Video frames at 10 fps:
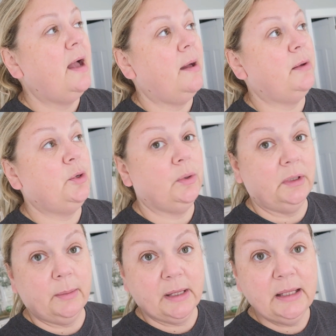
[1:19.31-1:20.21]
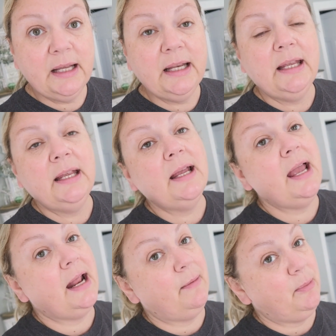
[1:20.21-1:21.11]
I'm gonna do a little bit of cleaning,
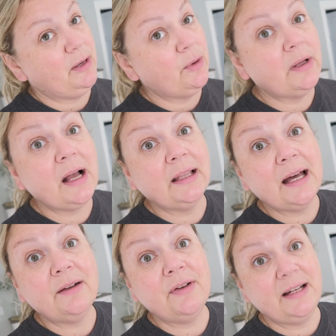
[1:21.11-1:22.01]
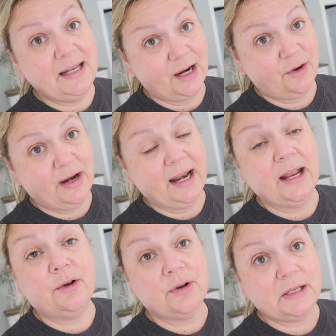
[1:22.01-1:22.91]
and I'm gonna be doing a lot of decorating
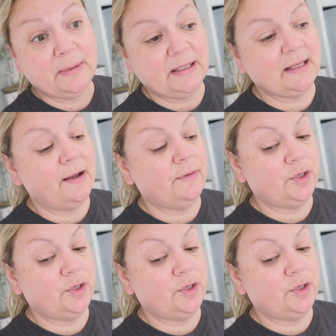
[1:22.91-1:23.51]
and Christmas stuff.